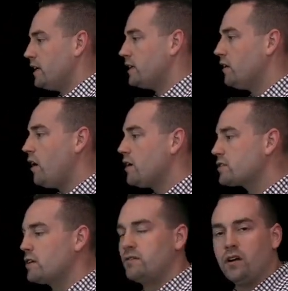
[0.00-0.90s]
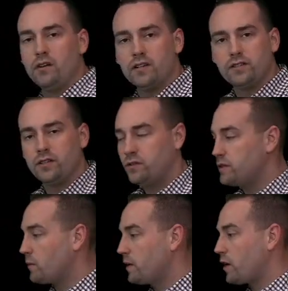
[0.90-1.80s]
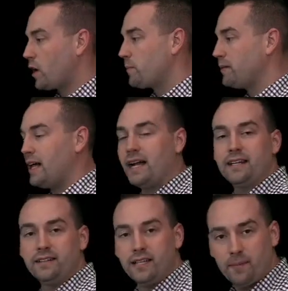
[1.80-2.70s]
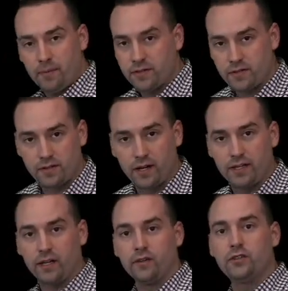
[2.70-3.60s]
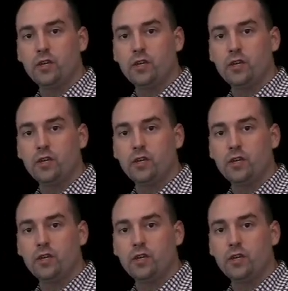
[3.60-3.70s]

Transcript: You'll also notice too that we are plotting temperatures on here,